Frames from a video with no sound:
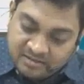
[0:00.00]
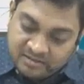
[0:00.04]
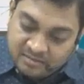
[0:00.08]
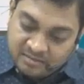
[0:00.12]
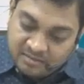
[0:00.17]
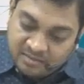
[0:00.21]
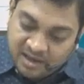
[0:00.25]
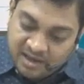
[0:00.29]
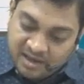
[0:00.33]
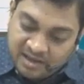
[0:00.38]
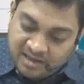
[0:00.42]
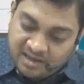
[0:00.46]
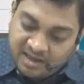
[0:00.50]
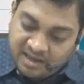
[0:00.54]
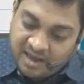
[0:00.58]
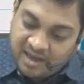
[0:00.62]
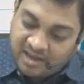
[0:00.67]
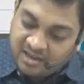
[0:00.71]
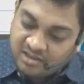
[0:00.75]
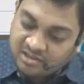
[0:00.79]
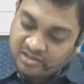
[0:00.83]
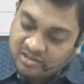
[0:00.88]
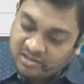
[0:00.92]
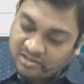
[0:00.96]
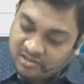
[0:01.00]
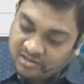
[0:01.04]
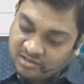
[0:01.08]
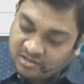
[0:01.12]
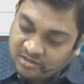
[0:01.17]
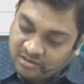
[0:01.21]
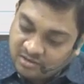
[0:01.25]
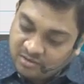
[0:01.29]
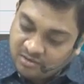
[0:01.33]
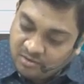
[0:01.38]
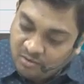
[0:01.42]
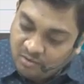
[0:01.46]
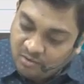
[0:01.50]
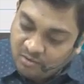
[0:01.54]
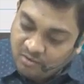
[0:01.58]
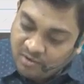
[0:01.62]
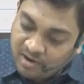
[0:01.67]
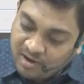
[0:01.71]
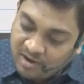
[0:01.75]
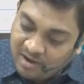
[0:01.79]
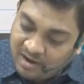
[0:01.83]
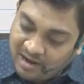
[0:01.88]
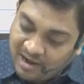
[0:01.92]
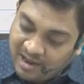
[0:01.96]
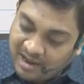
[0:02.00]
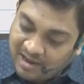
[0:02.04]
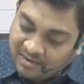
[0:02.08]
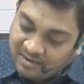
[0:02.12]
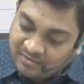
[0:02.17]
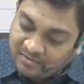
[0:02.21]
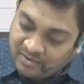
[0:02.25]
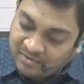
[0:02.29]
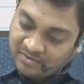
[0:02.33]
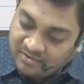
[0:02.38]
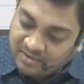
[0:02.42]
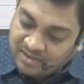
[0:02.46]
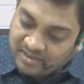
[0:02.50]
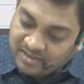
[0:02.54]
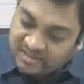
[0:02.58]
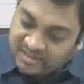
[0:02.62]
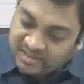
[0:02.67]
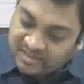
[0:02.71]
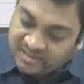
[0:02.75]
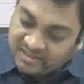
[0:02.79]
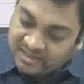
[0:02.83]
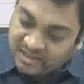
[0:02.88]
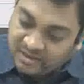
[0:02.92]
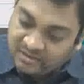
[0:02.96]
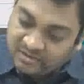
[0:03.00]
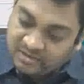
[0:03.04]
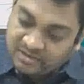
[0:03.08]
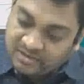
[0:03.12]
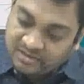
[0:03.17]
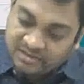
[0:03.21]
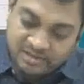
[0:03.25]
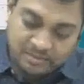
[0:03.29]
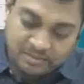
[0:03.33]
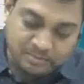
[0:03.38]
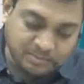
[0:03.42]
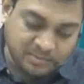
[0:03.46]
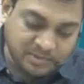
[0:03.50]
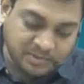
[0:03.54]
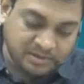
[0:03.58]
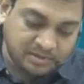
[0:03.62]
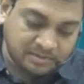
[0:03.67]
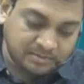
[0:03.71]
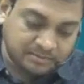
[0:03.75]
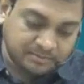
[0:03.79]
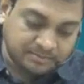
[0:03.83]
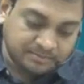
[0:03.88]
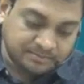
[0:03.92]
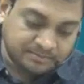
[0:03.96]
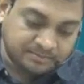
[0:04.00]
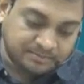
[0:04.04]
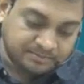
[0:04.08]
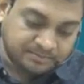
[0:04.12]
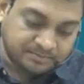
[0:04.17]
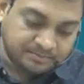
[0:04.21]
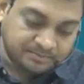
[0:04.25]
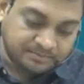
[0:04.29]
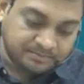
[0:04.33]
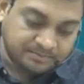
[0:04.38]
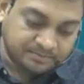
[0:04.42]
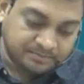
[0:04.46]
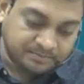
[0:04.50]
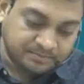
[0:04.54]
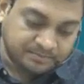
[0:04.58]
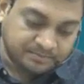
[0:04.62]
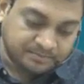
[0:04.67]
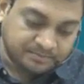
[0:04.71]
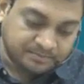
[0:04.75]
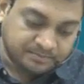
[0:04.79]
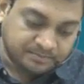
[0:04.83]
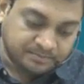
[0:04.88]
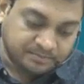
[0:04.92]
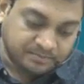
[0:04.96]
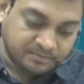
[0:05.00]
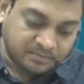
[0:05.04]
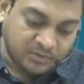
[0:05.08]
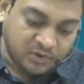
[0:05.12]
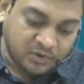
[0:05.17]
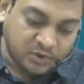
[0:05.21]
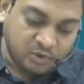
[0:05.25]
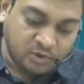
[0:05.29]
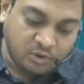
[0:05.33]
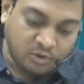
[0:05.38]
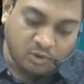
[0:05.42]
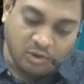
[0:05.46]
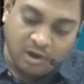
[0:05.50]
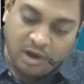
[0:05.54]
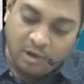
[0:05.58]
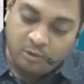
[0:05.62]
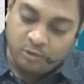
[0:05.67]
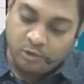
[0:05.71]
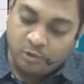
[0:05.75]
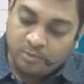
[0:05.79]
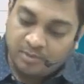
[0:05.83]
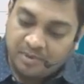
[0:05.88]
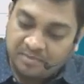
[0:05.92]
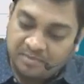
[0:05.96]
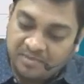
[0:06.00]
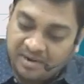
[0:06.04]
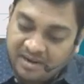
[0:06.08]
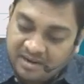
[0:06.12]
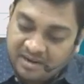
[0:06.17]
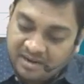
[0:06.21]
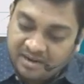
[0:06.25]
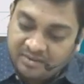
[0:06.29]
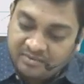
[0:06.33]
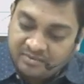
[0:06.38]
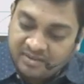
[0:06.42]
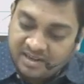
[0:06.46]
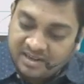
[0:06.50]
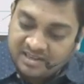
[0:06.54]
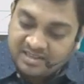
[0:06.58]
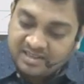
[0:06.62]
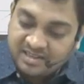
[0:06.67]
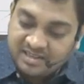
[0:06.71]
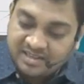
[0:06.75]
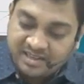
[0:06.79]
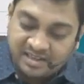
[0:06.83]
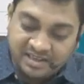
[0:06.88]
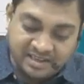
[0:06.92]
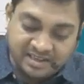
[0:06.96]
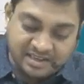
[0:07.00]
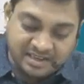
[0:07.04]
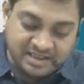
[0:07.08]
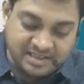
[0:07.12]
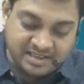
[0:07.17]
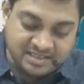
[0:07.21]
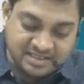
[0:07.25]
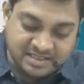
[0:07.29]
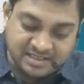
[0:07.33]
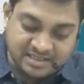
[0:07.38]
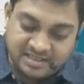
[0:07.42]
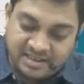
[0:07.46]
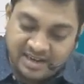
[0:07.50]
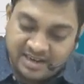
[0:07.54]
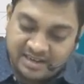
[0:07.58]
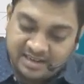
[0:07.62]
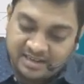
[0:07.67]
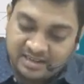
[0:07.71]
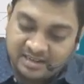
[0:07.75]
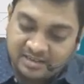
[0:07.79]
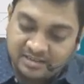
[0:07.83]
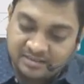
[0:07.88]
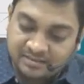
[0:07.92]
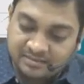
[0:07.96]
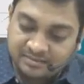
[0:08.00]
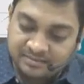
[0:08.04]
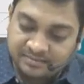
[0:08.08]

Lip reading: Buy cash 1,56,000. Simple. You know how to prepare. If there is a decrease in debtor,